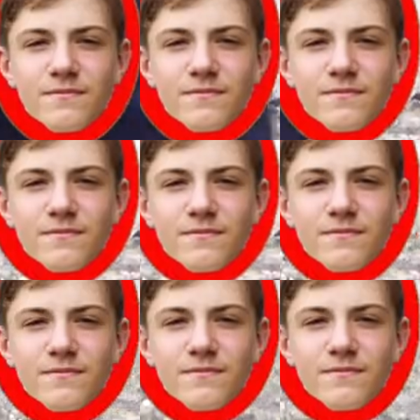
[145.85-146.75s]

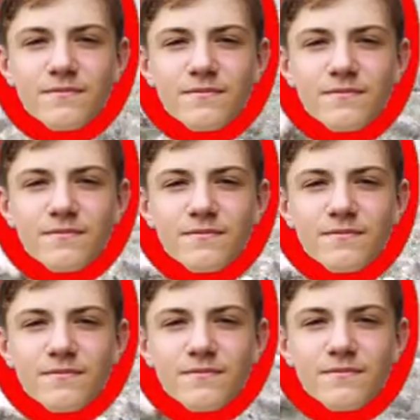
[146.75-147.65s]

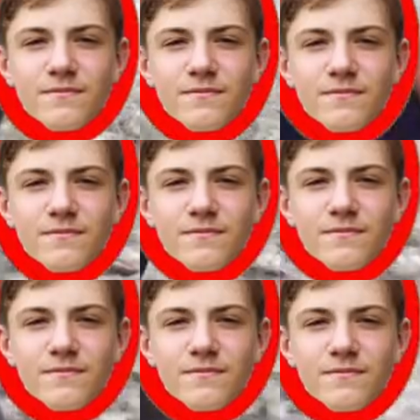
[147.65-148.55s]

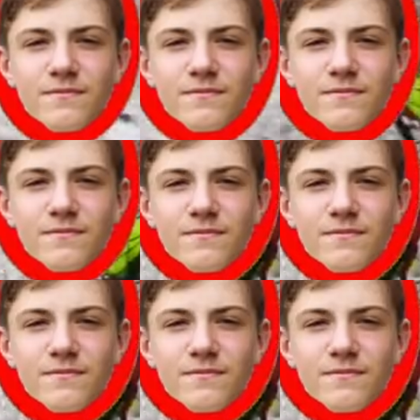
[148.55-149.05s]
[no speech]